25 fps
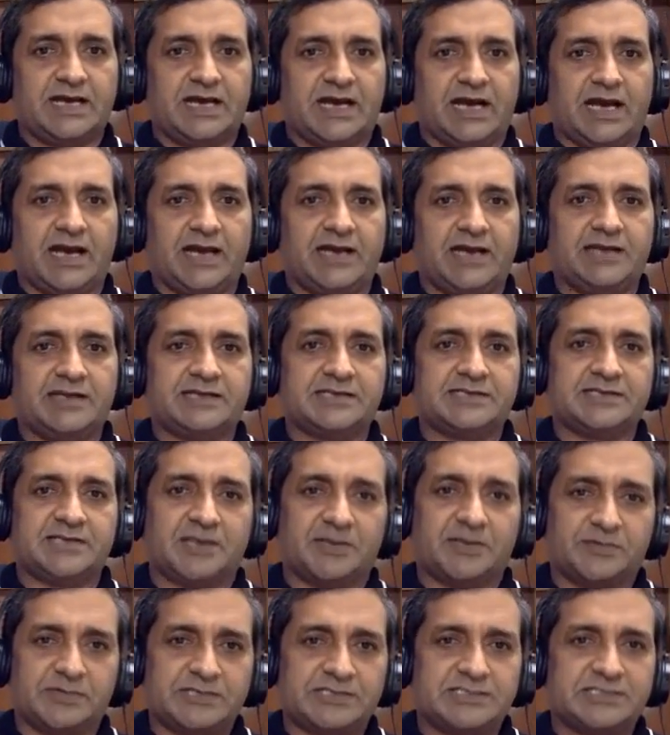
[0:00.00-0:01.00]
And it is
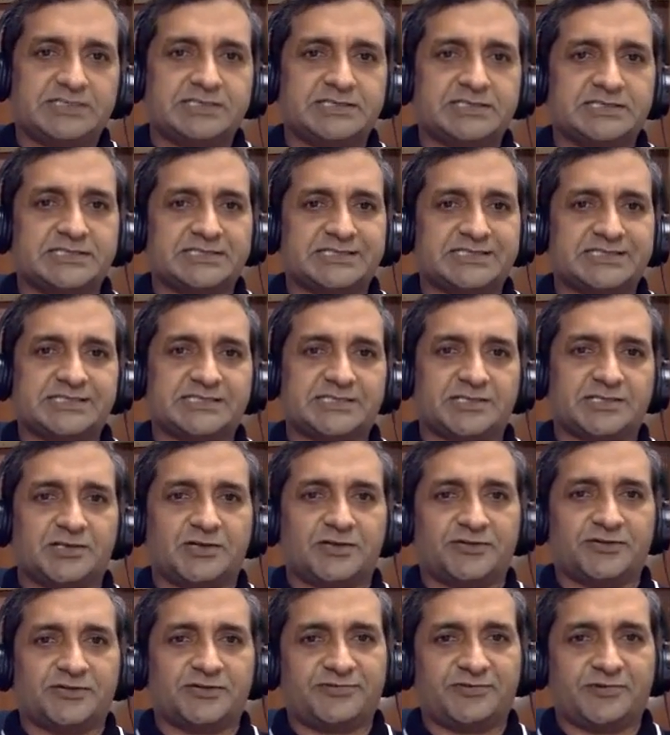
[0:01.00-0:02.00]
always in the central
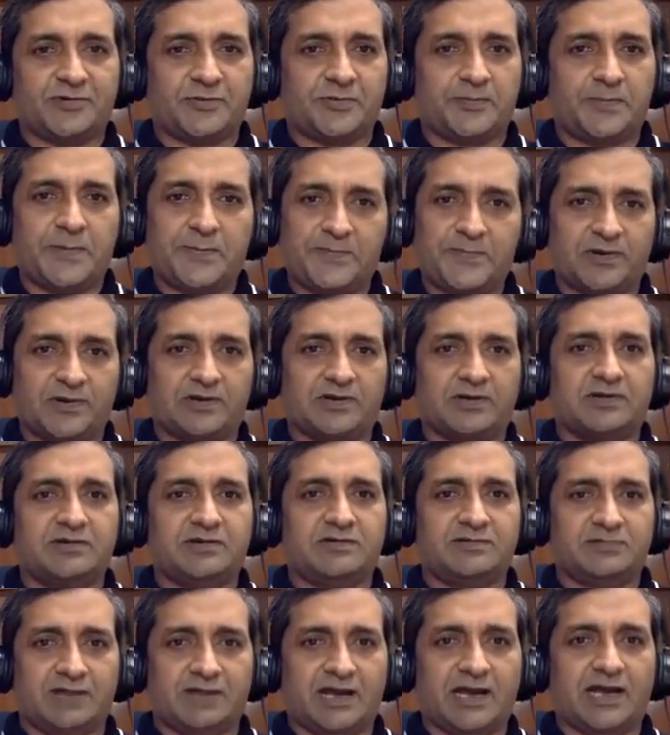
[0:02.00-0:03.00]
of people,
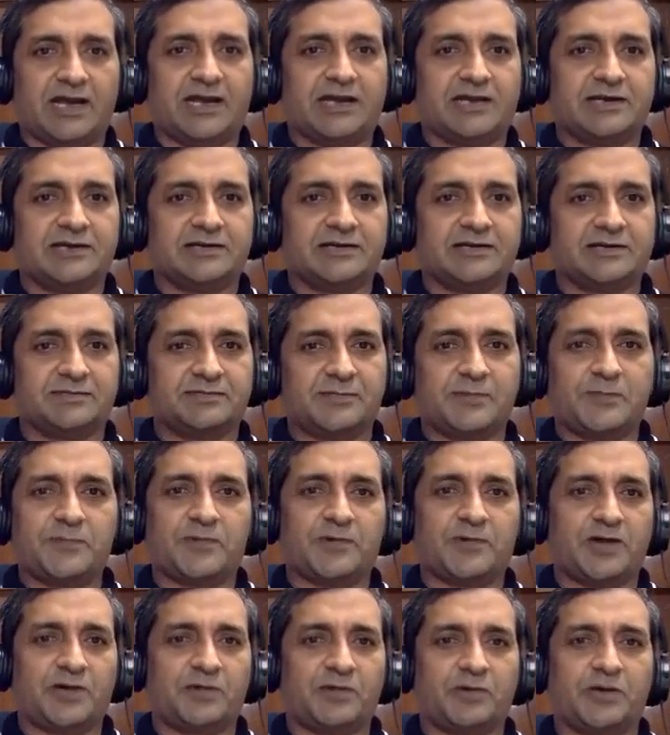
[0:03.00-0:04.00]
and people
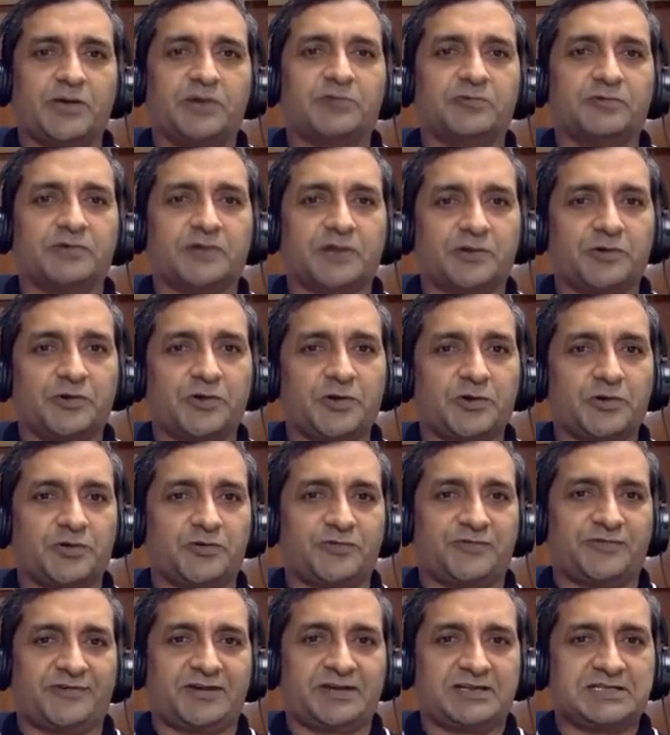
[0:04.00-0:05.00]
are one who are going to
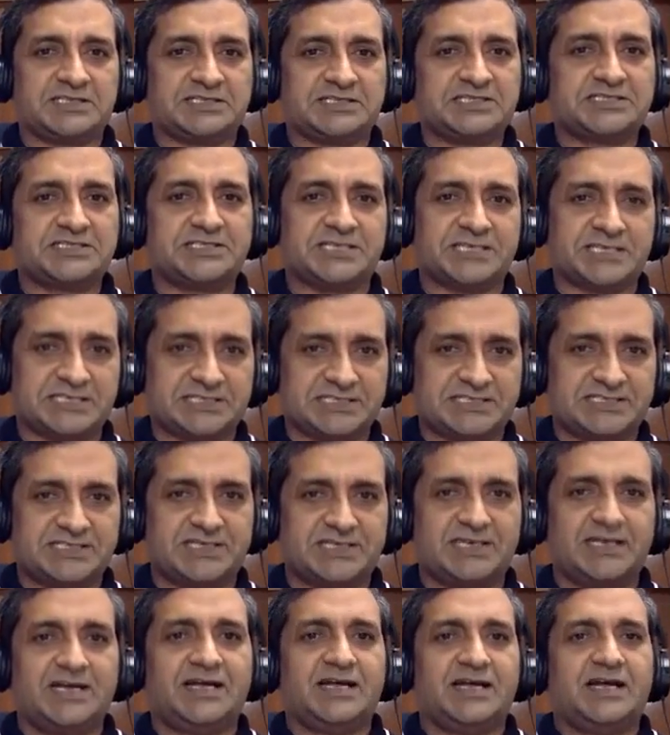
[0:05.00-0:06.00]
affect this change.
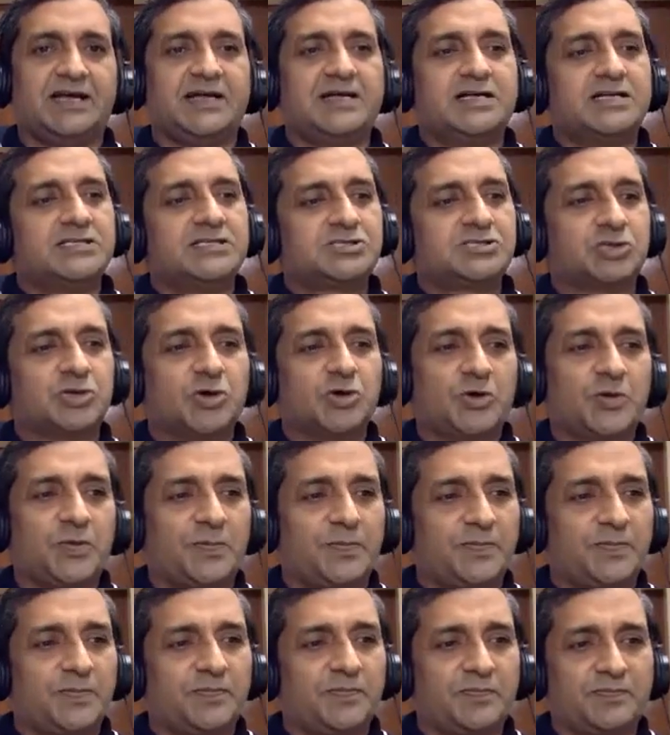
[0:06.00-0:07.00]
Right.
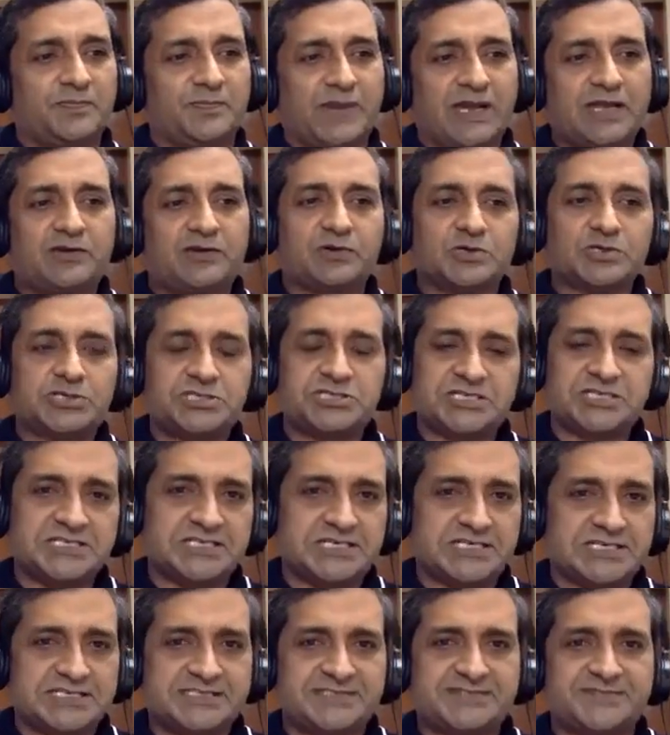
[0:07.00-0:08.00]
So my question
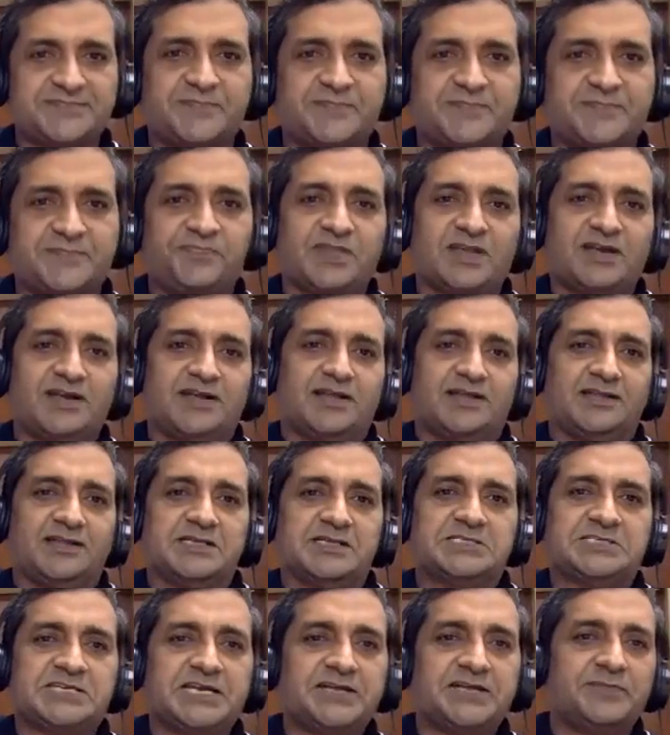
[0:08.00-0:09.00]
is,
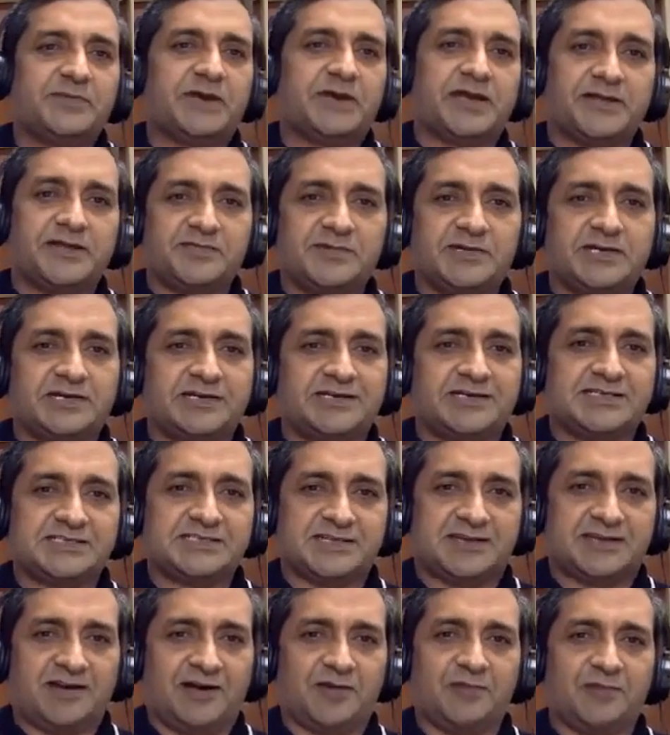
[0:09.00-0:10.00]
the change management is
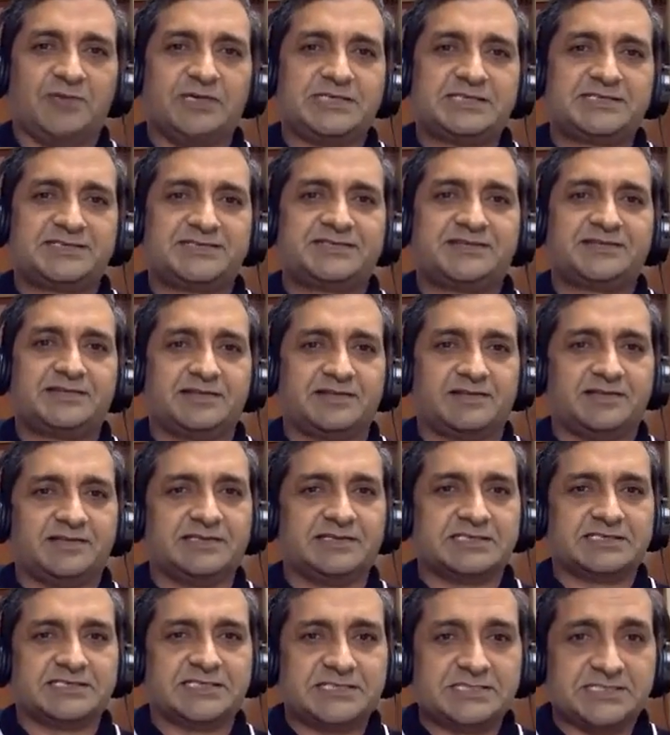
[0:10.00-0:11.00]
always
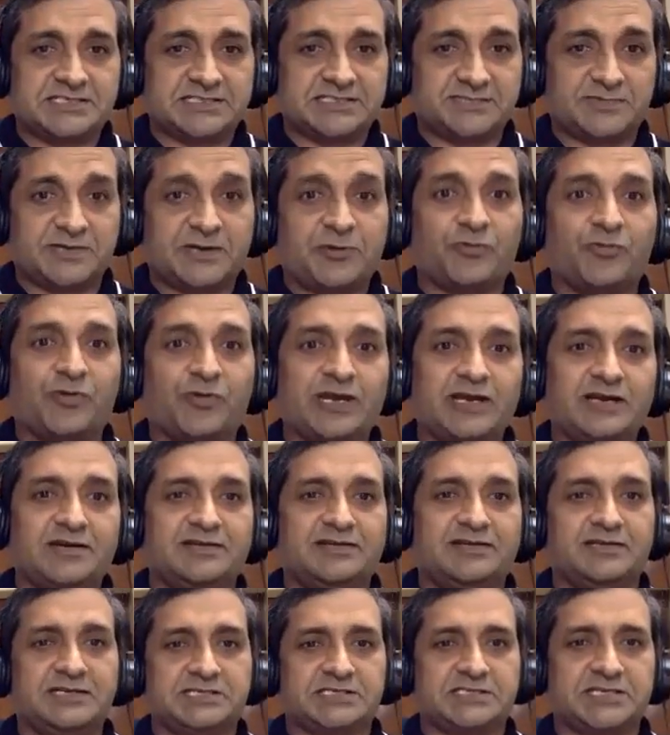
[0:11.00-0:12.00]
the center, but when
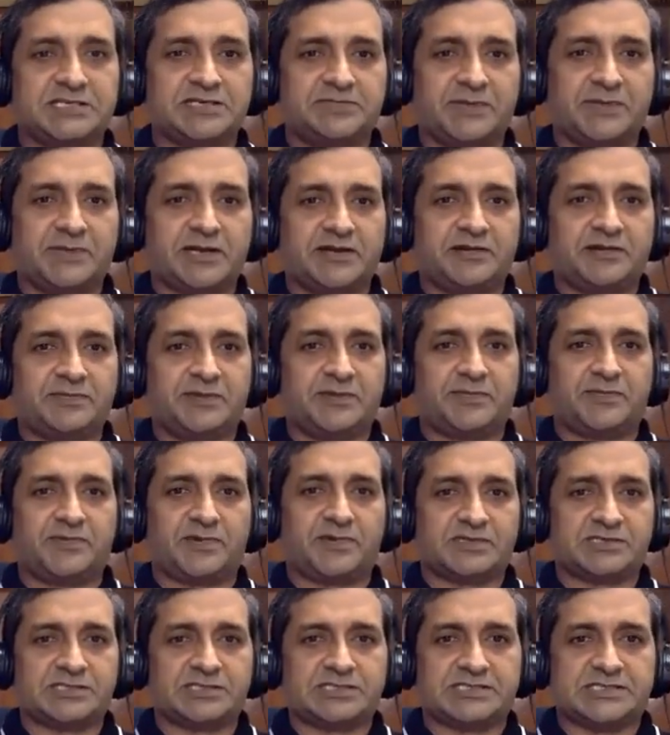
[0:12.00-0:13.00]
the change management
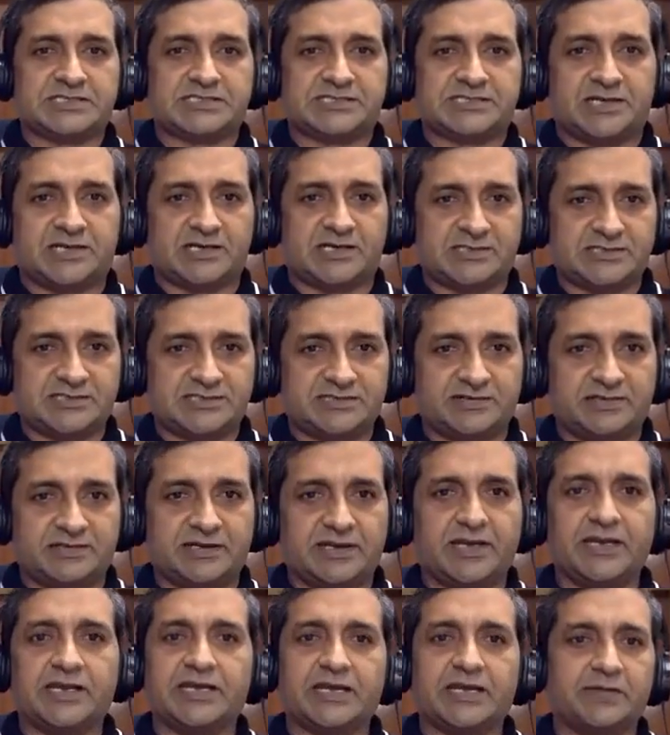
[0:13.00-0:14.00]
process starts in
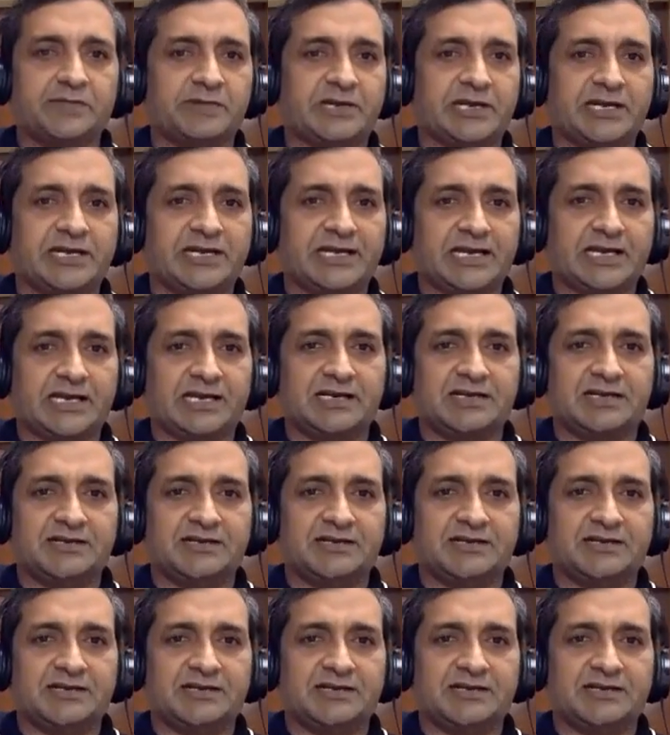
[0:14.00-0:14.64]
any M&A deal?